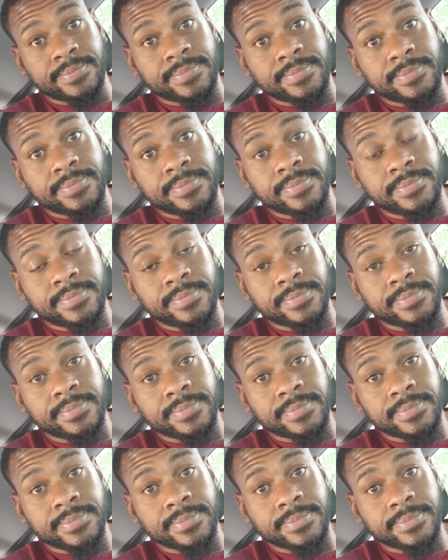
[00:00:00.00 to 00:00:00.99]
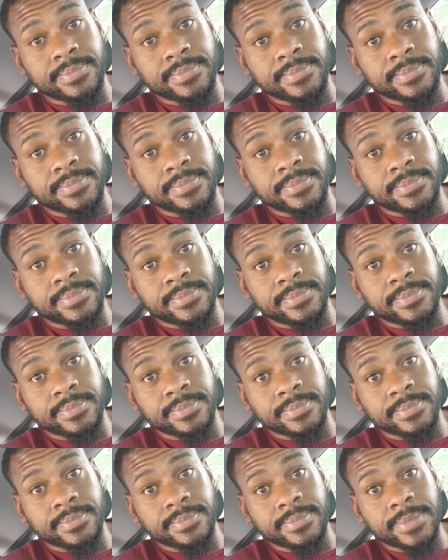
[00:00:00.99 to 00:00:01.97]

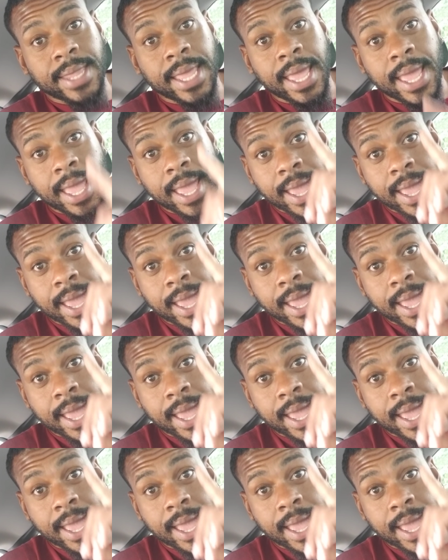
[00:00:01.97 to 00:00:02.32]
Nothing is said.